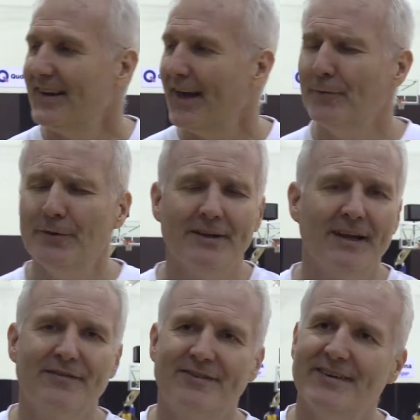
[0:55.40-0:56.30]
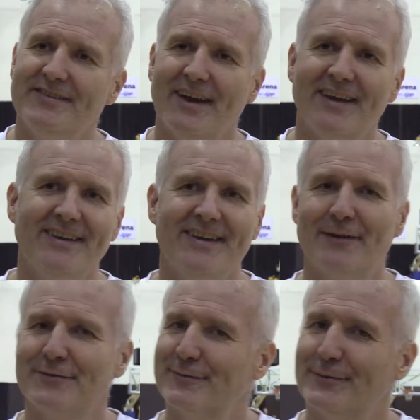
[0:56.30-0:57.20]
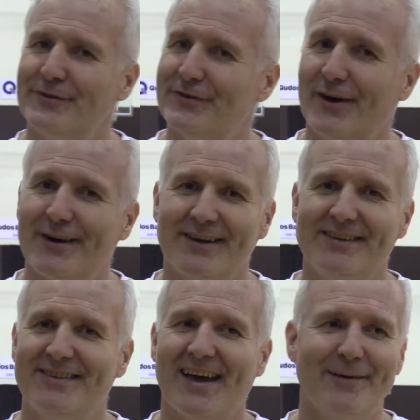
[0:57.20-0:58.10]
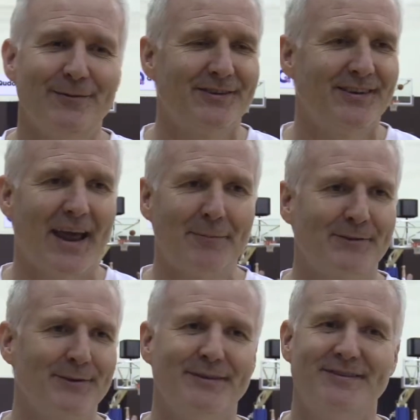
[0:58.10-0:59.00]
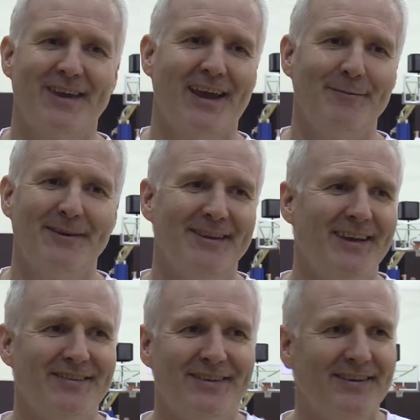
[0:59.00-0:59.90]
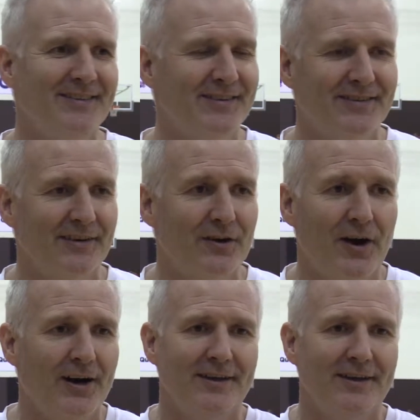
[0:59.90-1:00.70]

Yeah, really love CJ. He comes from good stock. His dad was an absolute champion, a legend, and just a guy